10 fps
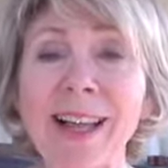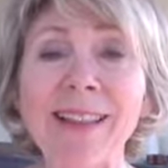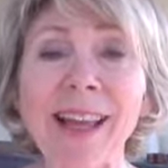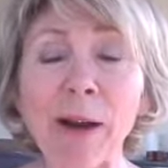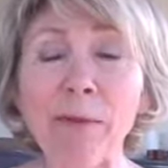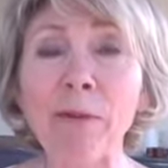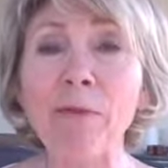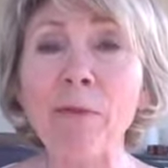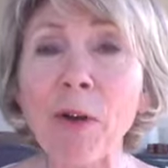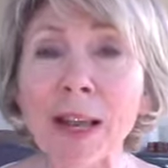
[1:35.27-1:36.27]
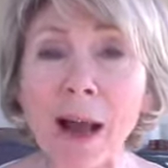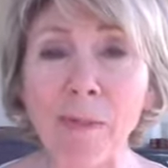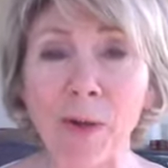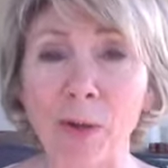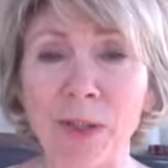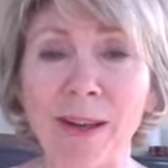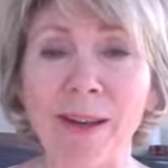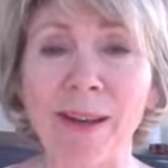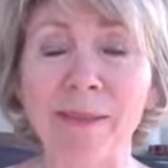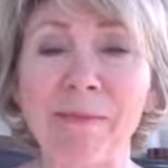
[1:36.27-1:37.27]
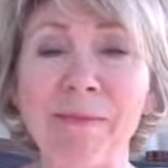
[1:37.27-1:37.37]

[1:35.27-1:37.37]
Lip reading: and that will free up your time.